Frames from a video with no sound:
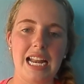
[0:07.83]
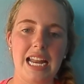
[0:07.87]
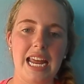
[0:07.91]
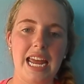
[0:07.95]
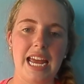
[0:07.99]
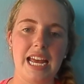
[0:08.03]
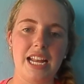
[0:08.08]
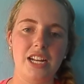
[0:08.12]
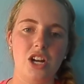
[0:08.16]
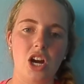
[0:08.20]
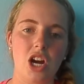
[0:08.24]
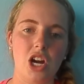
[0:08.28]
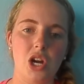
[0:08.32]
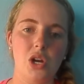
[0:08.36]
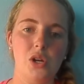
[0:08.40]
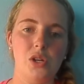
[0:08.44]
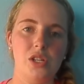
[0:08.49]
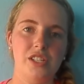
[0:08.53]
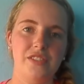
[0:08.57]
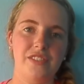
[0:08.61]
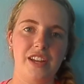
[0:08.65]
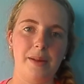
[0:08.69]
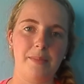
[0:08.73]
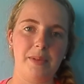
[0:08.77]
and our
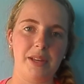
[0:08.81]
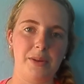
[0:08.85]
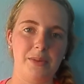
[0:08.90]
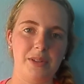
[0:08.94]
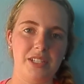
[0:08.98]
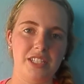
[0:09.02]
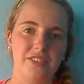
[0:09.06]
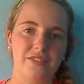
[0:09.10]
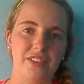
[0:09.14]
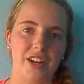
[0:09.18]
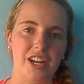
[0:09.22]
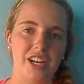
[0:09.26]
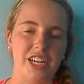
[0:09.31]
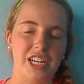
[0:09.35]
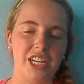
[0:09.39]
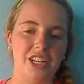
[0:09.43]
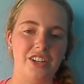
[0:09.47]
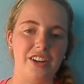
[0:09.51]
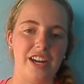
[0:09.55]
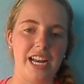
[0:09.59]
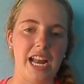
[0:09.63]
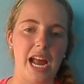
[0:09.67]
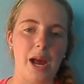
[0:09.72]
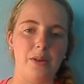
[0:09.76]
host family was very
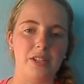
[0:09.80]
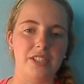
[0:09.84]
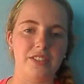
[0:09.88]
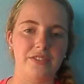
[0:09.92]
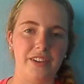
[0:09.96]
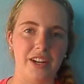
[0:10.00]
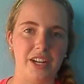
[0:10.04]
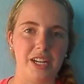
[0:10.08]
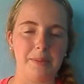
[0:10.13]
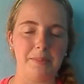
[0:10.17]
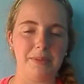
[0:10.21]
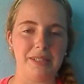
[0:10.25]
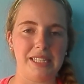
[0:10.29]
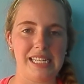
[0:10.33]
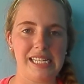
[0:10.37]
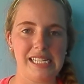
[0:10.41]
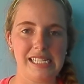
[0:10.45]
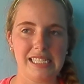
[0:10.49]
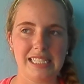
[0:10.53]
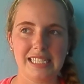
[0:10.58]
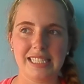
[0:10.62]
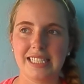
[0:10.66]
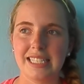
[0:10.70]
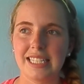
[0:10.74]
great. I was very
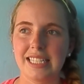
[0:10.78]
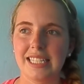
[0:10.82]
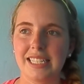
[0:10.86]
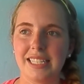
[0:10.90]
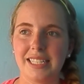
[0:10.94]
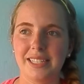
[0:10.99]
pleased.